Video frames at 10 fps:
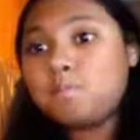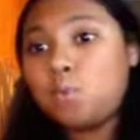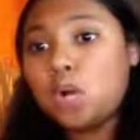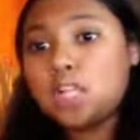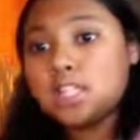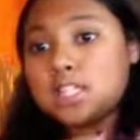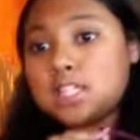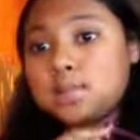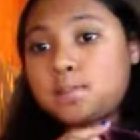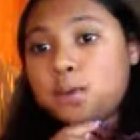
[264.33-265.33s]
one doesn't
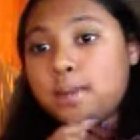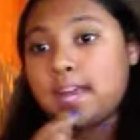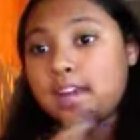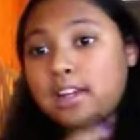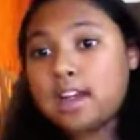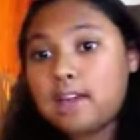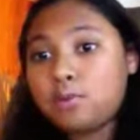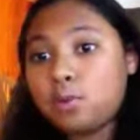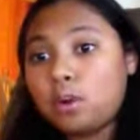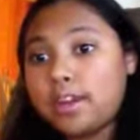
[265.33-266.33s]
support my hair enough
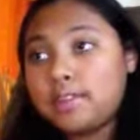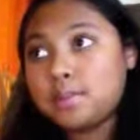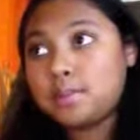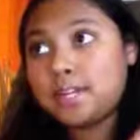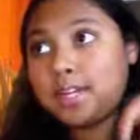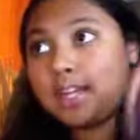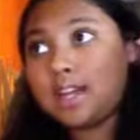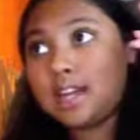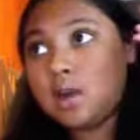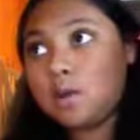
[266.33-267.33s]
or if somebody
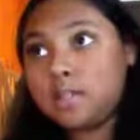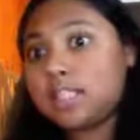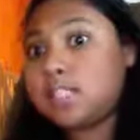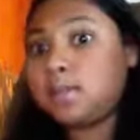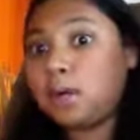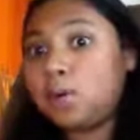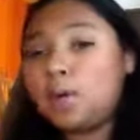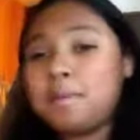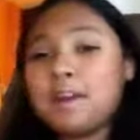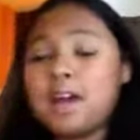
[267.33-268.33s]
needs to borrow
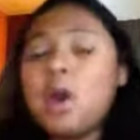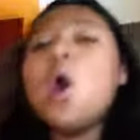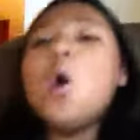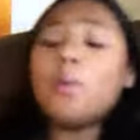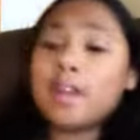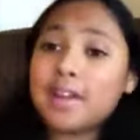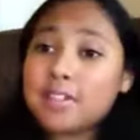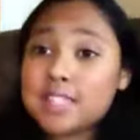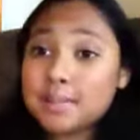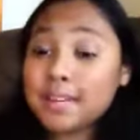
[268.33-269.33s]
one. But whenever
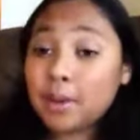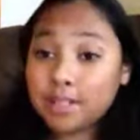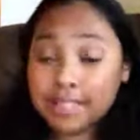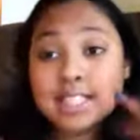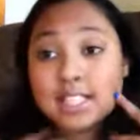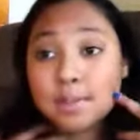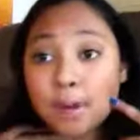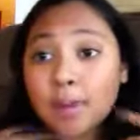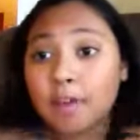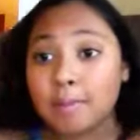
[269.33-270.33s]
somebody needs to
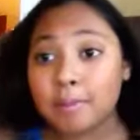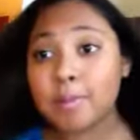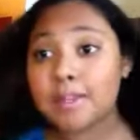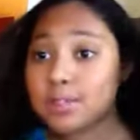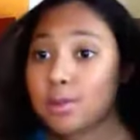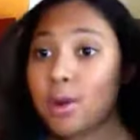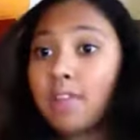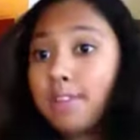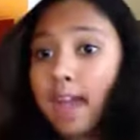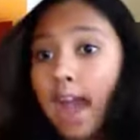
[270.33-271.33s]
borrow one from my
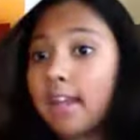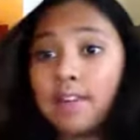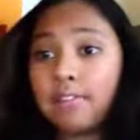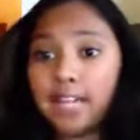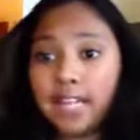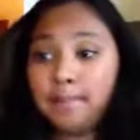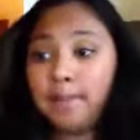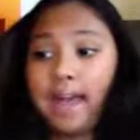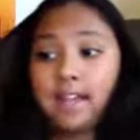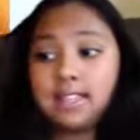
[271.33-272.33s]
school, I never get it
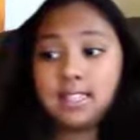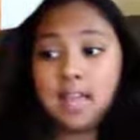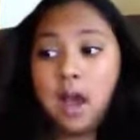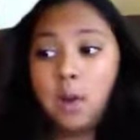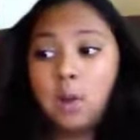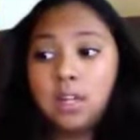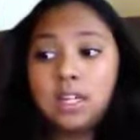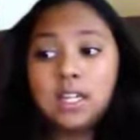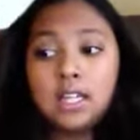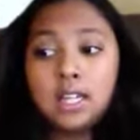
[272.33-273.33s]
back, so
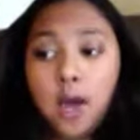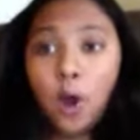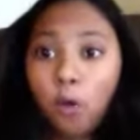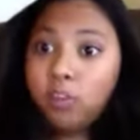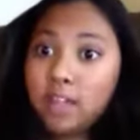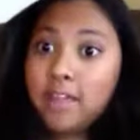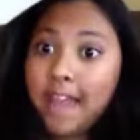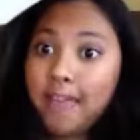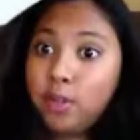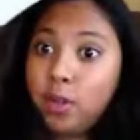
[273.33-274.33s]
hopefully they
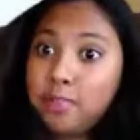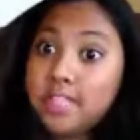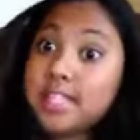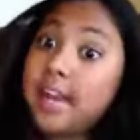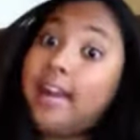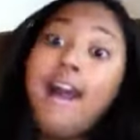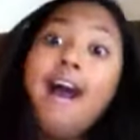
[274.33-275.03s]
have their own this year.